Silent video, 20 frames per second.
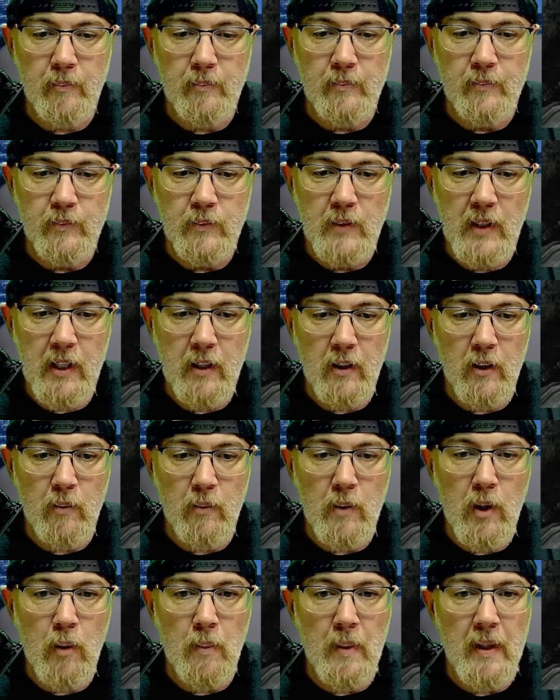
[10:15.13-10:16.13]
here in a
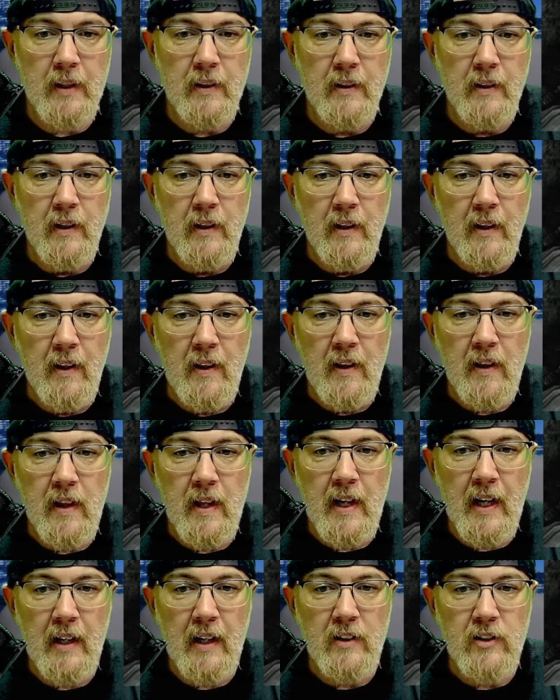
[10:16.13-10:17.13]
moment,
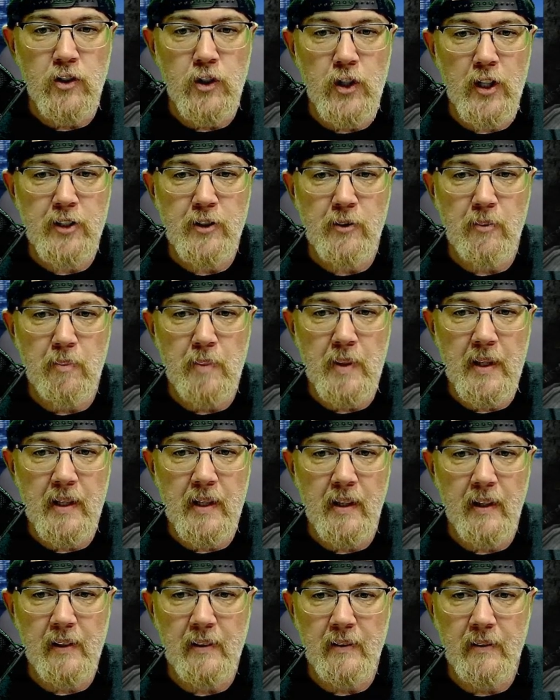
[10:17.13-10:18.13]
that just
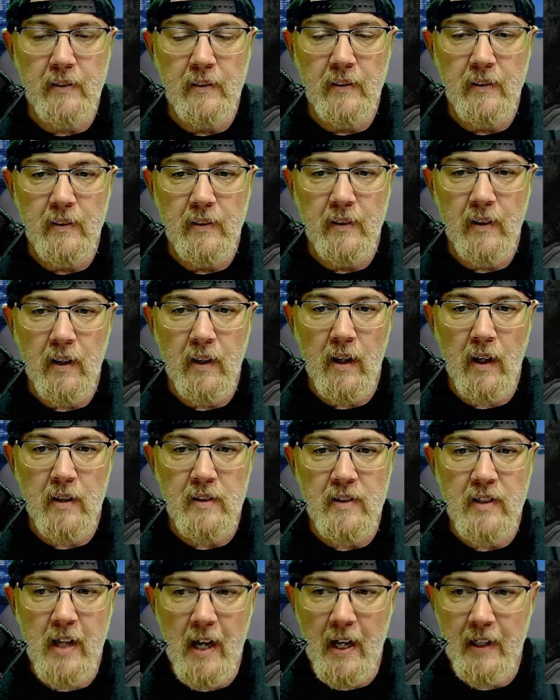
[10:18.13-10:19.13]
being
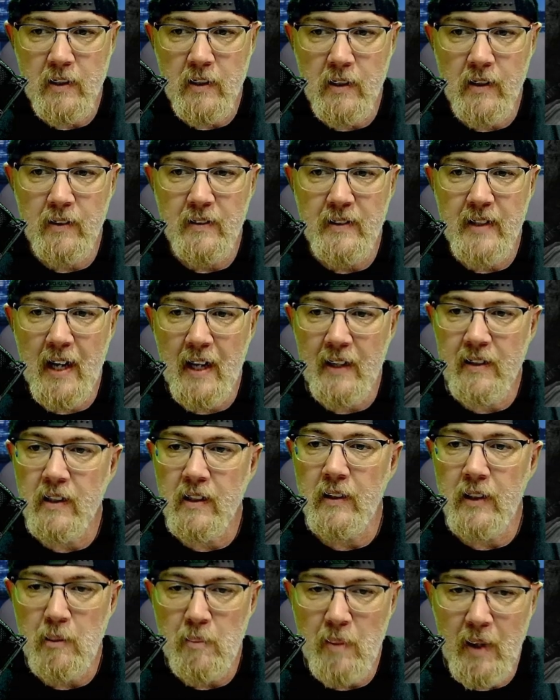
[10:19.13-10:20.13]

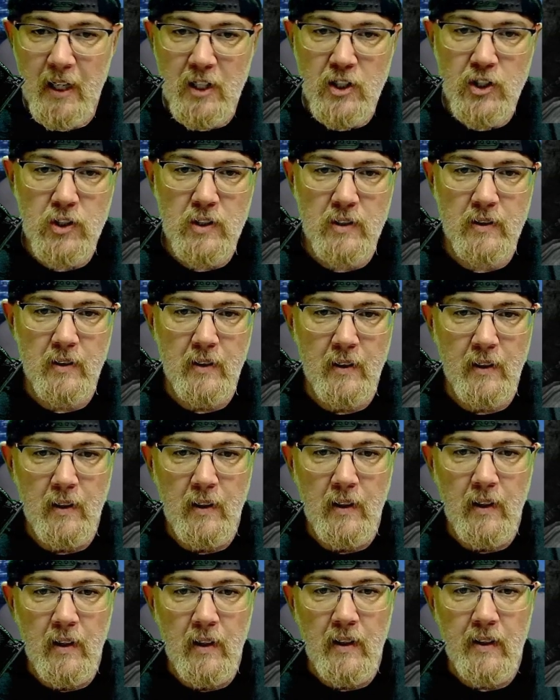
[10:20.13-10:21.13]
tactically patient
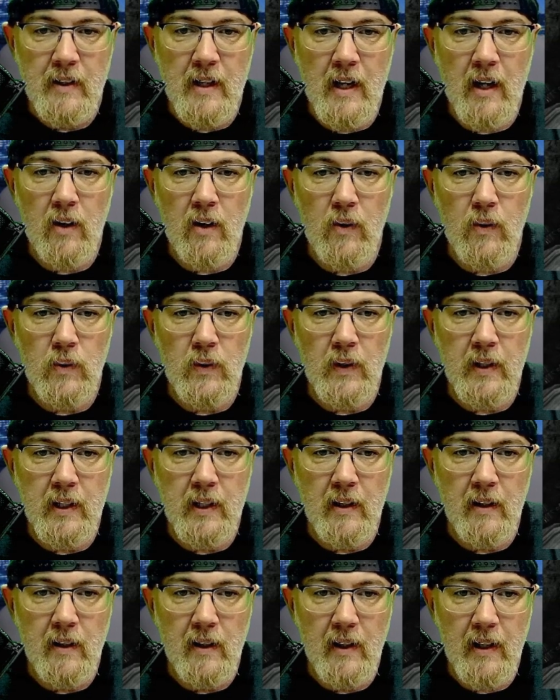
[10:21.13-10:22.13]
not
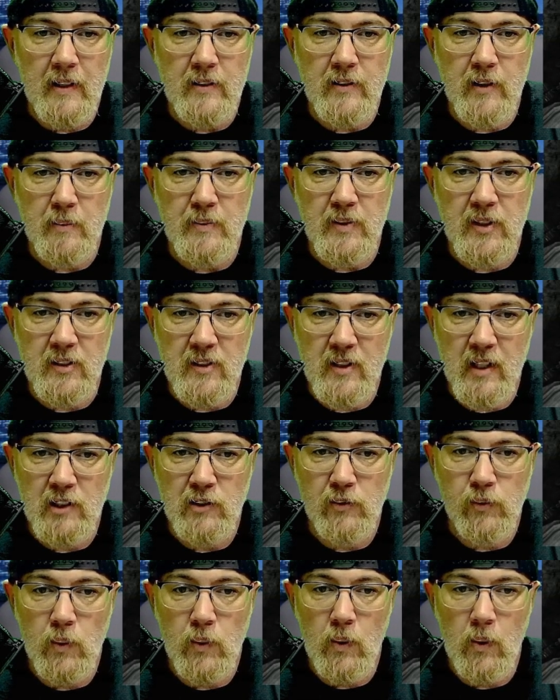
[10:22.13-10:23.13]
only ends up
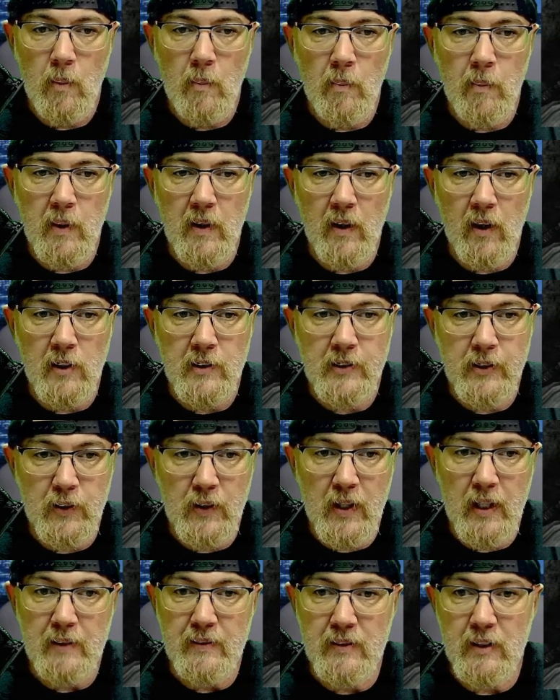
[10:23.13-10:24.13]
successful, but also
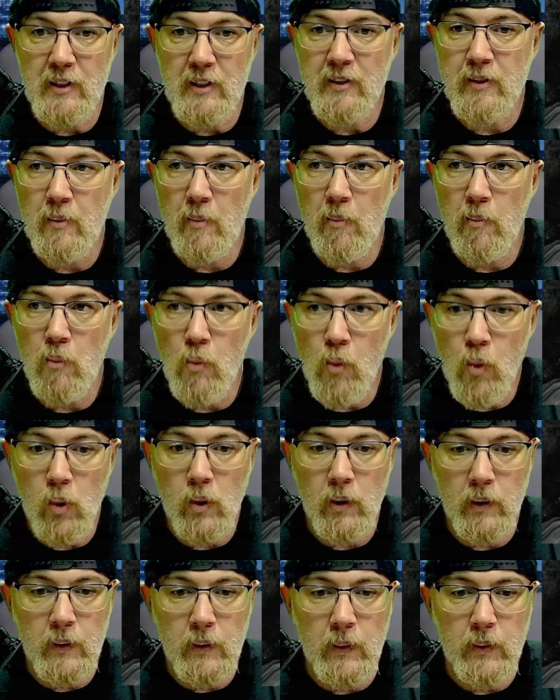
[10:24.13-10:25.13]
gives us
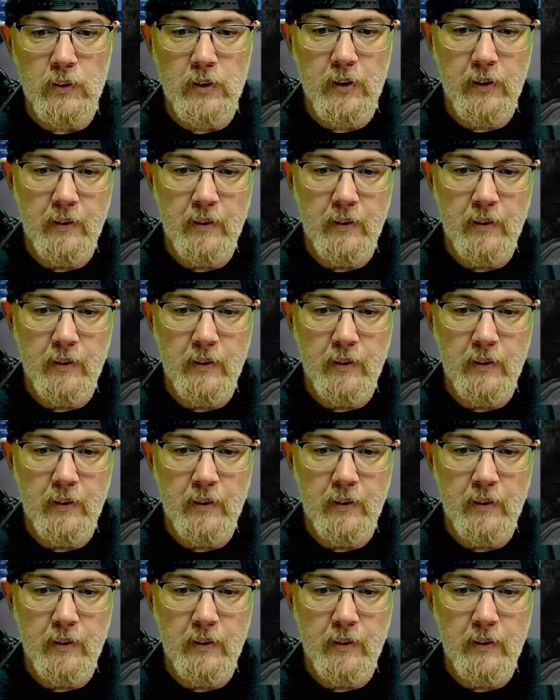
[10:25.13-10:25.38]
more loot.